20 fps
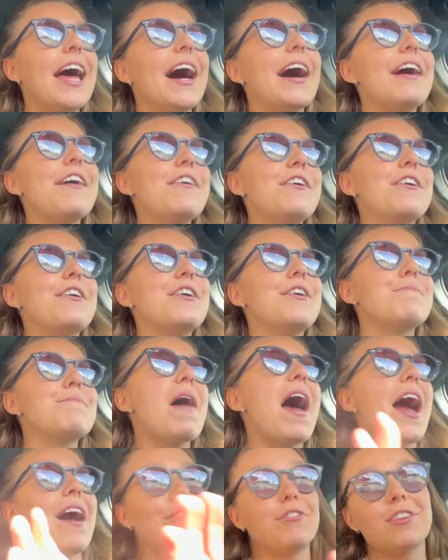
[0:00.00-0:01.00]
Um,
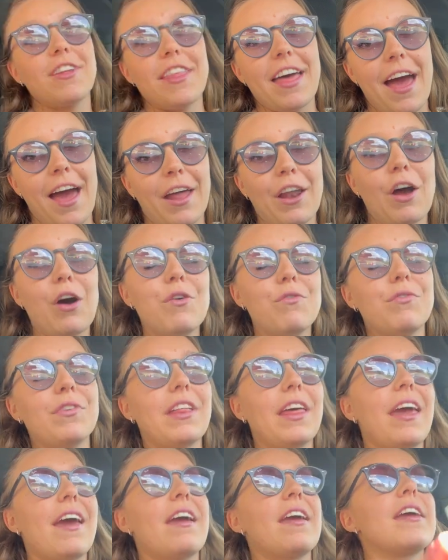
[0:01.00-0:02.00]
after that,
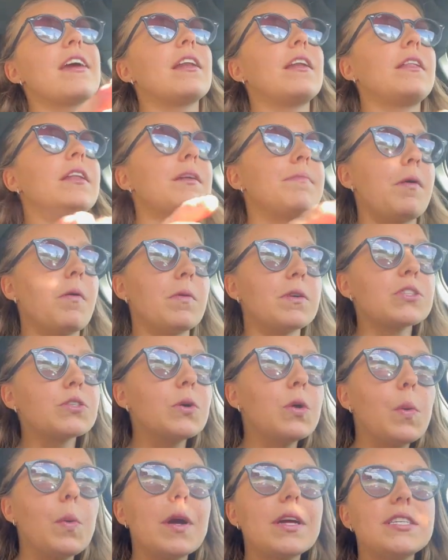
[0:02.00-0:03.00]
hopefully I can get a little bit more
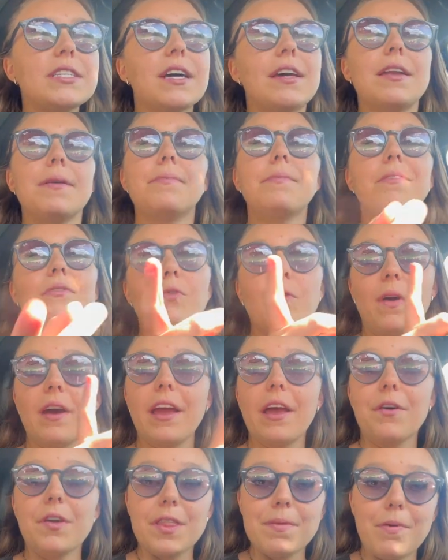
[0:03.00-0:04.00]
schoolwork done before I
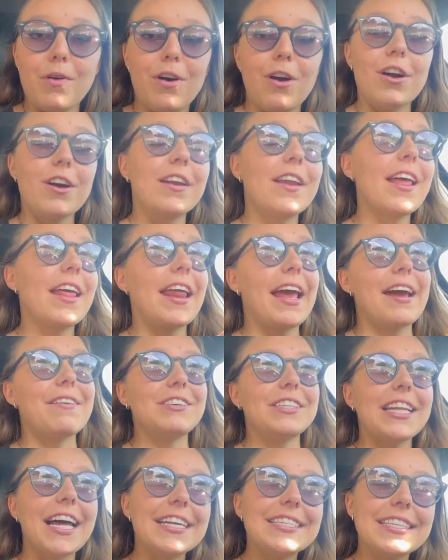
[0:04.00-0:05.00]
go to the barn and I have a
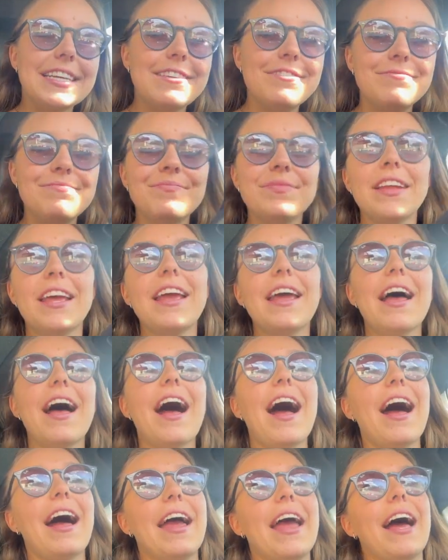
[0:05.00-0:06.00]
lesson.
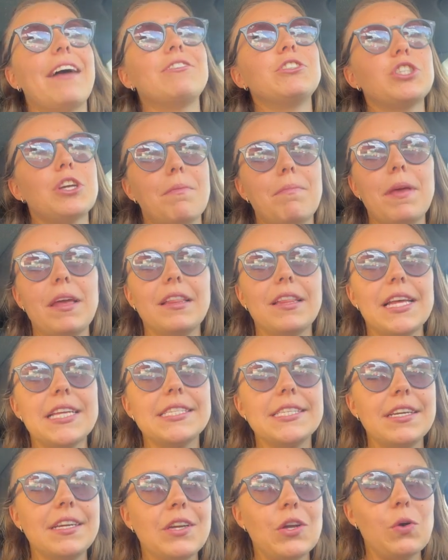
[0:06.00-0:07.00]
I have a jumping
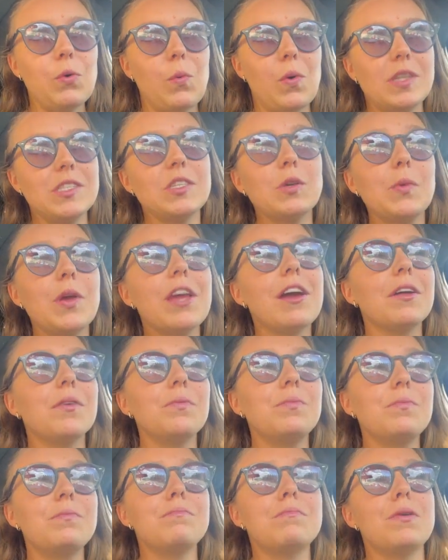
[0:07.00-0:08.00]
lesson once a week
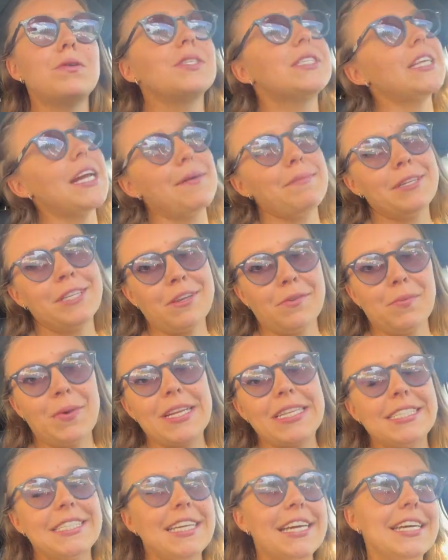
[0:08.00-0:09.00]
on, most of the time it's on
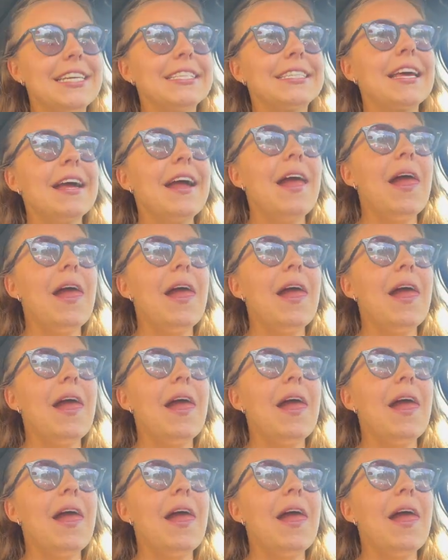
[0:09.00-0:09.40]
Wednesdays.